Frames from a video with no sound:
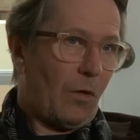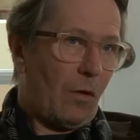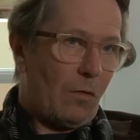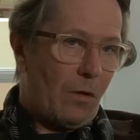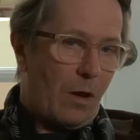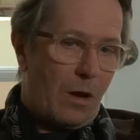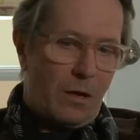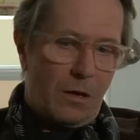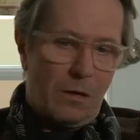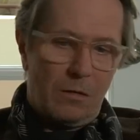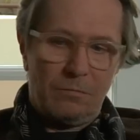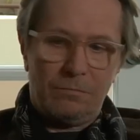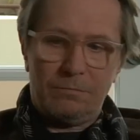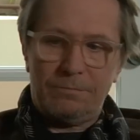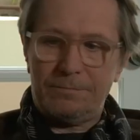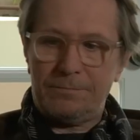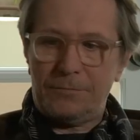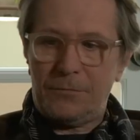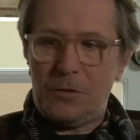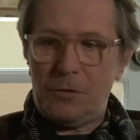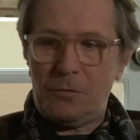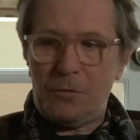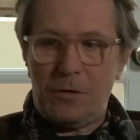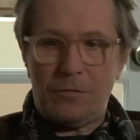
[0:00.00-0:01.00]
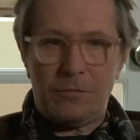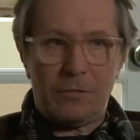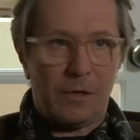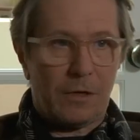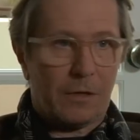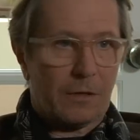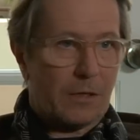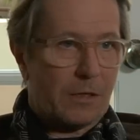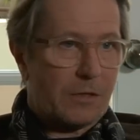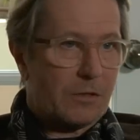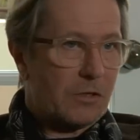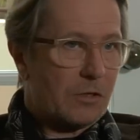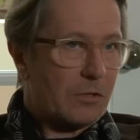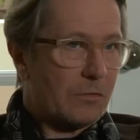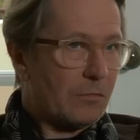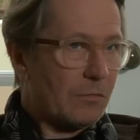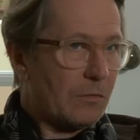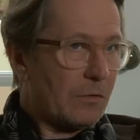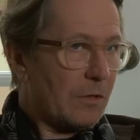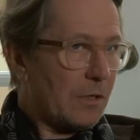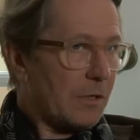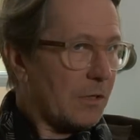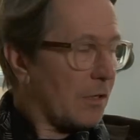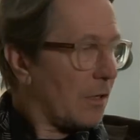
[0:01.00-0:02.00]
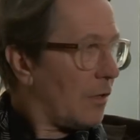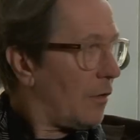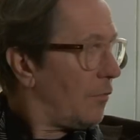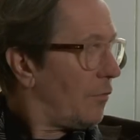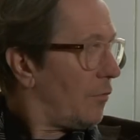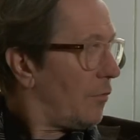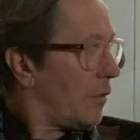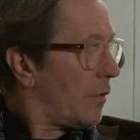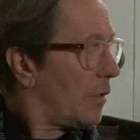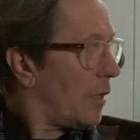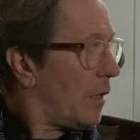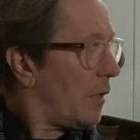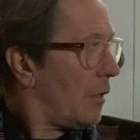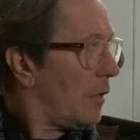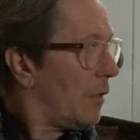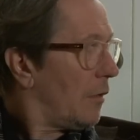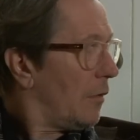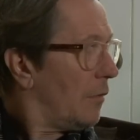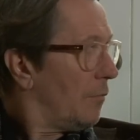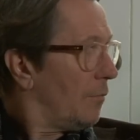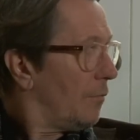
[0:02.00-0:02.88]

great, terrific, let's, let's go for a take.